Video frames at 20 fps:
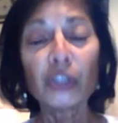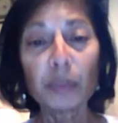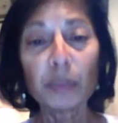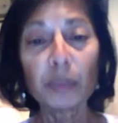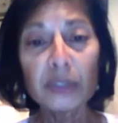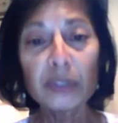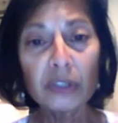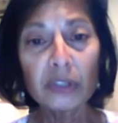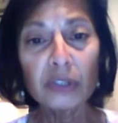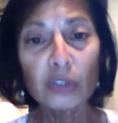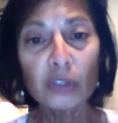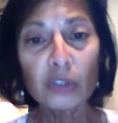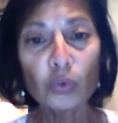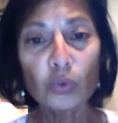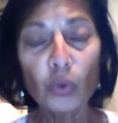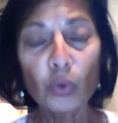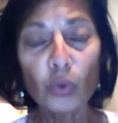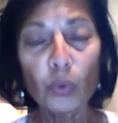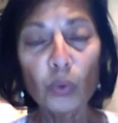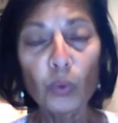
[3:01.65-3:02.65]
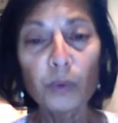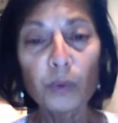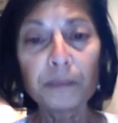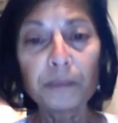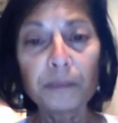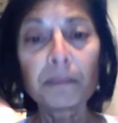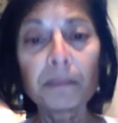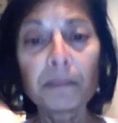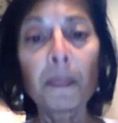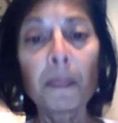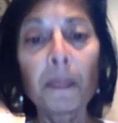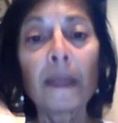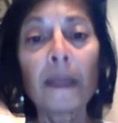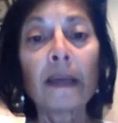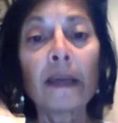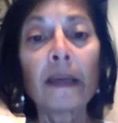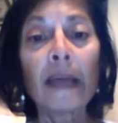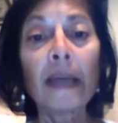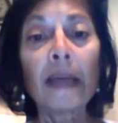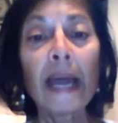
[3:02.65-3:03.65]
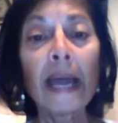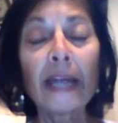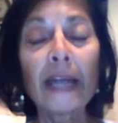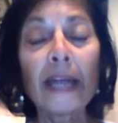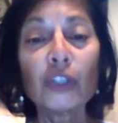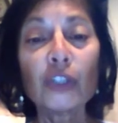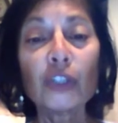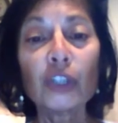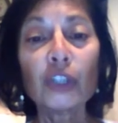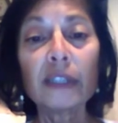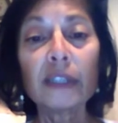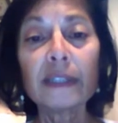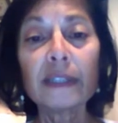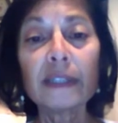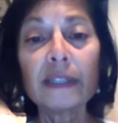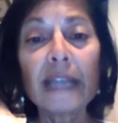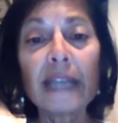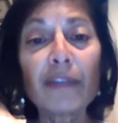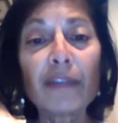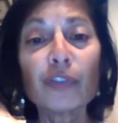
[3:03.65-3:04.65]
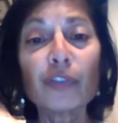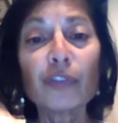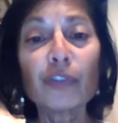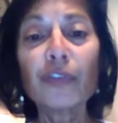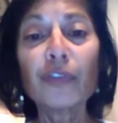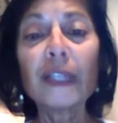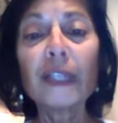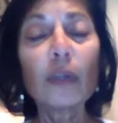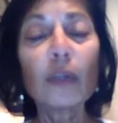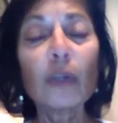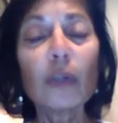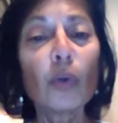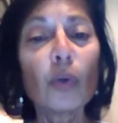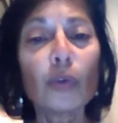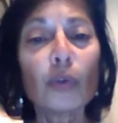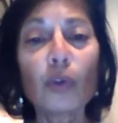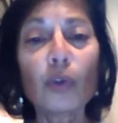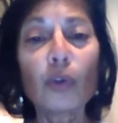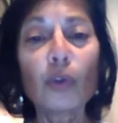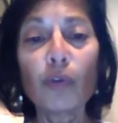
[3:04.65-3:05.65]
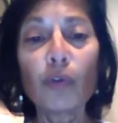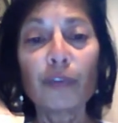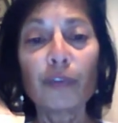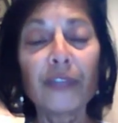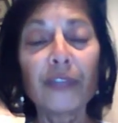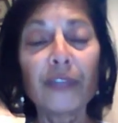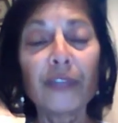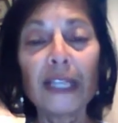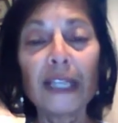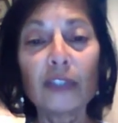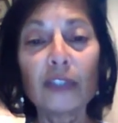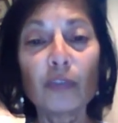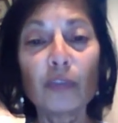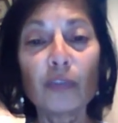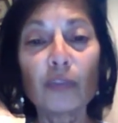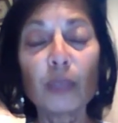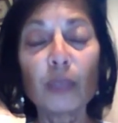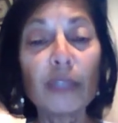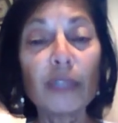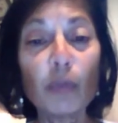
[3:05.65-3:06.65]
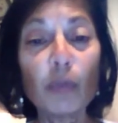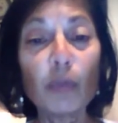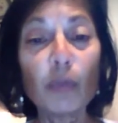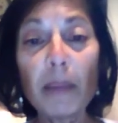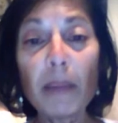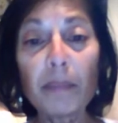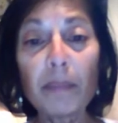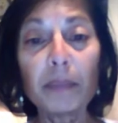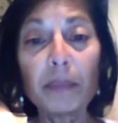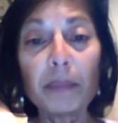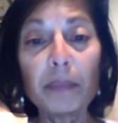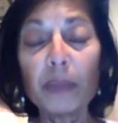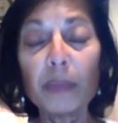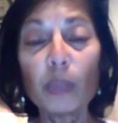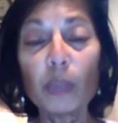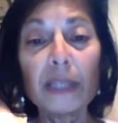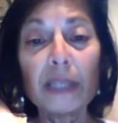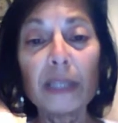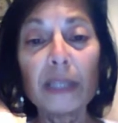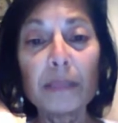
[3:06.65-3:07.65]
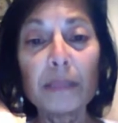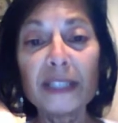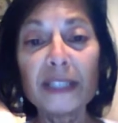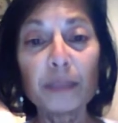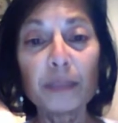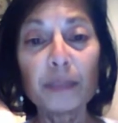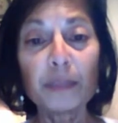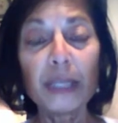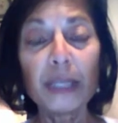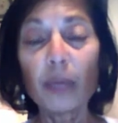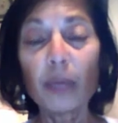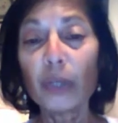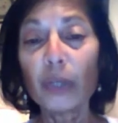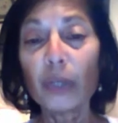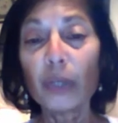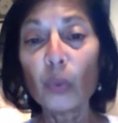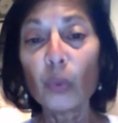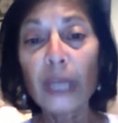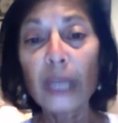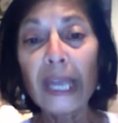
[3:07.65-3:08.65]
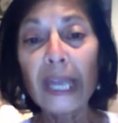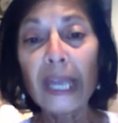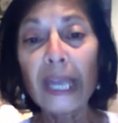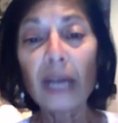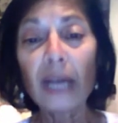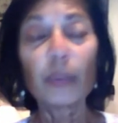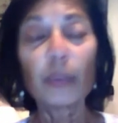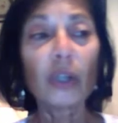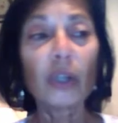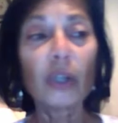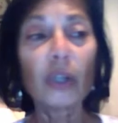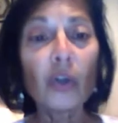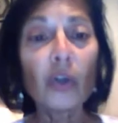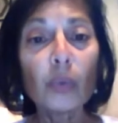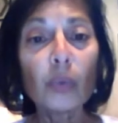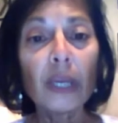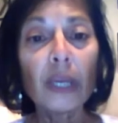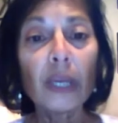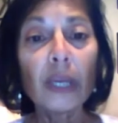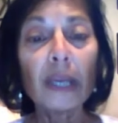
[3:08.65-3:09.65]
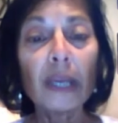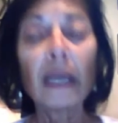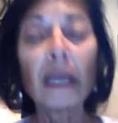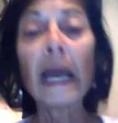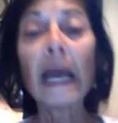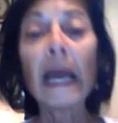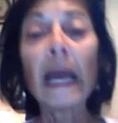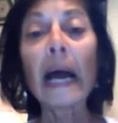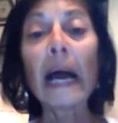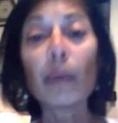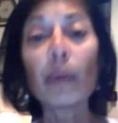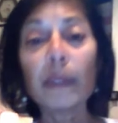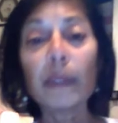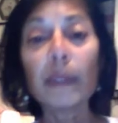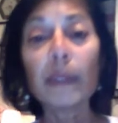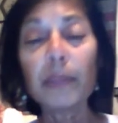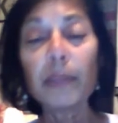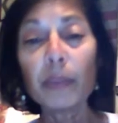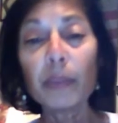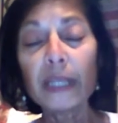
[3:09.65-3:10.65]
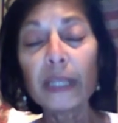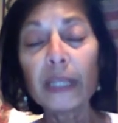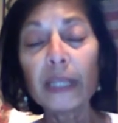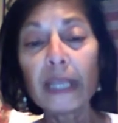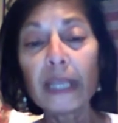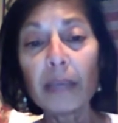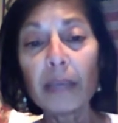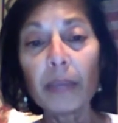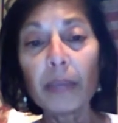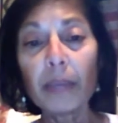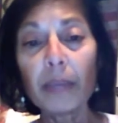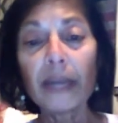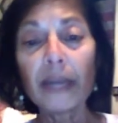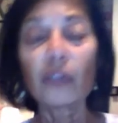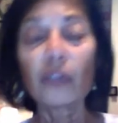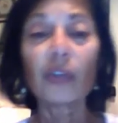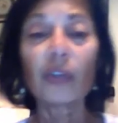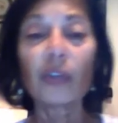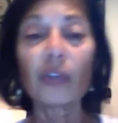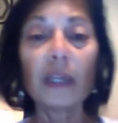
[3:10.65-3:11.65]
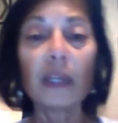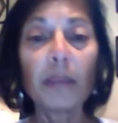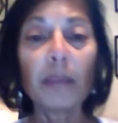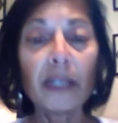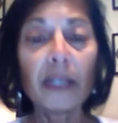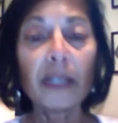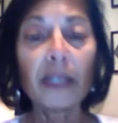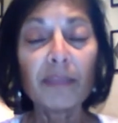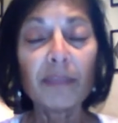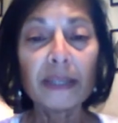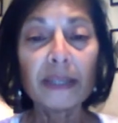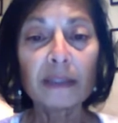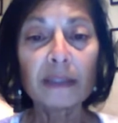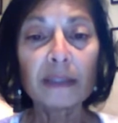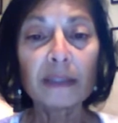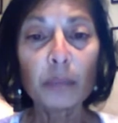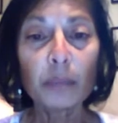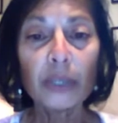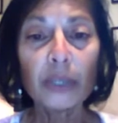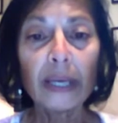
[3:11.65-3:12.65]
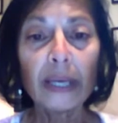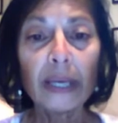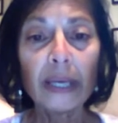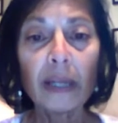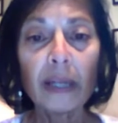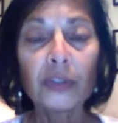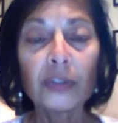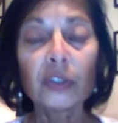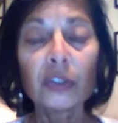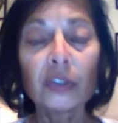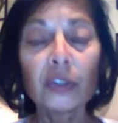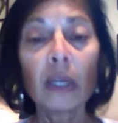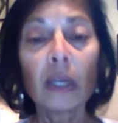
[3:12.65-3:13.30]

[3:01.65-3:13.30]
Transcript: was in control, and she didn't have to feel all those awful feelings of, will he remember me? Will he miss me? Are we okay? Are we not okay? How will he be when he came back? Do you think he might have met somebody else?